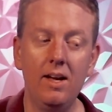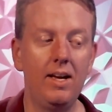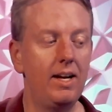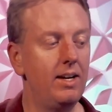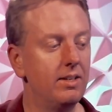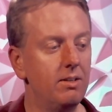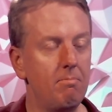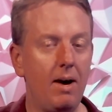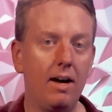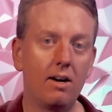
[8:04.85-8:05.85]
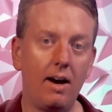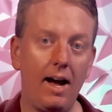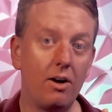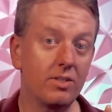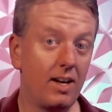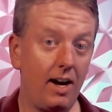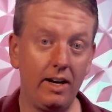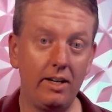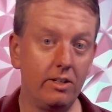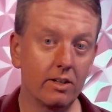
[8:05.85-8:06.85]
It doesn't matter how
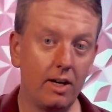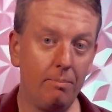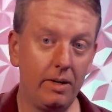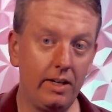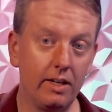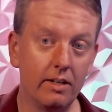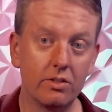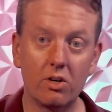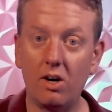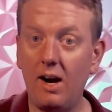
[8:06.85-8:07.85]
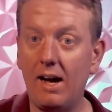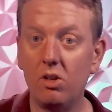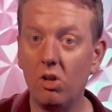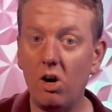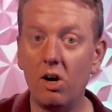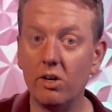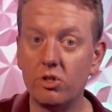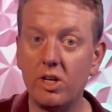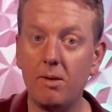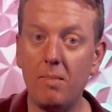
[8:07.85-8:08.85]
tiny your company is or how large
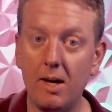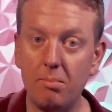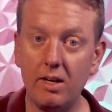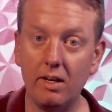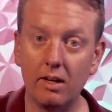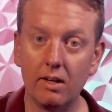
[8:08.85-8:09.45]
it may be.